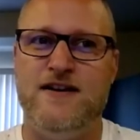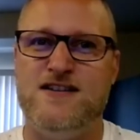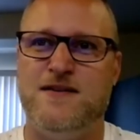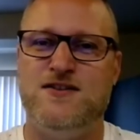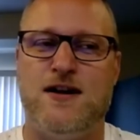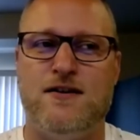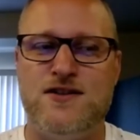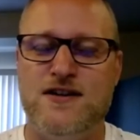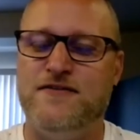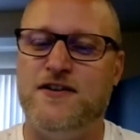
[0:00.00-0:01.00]
has been
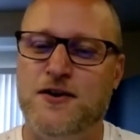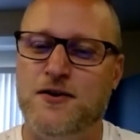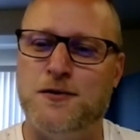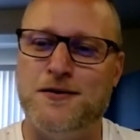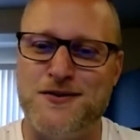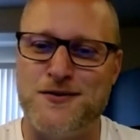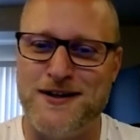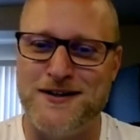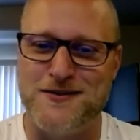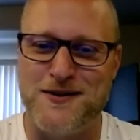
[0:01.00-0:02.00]
challenging for you
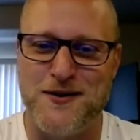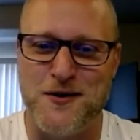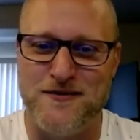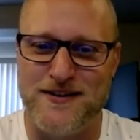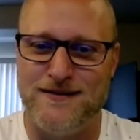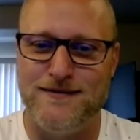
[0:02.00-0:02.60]
during COVID?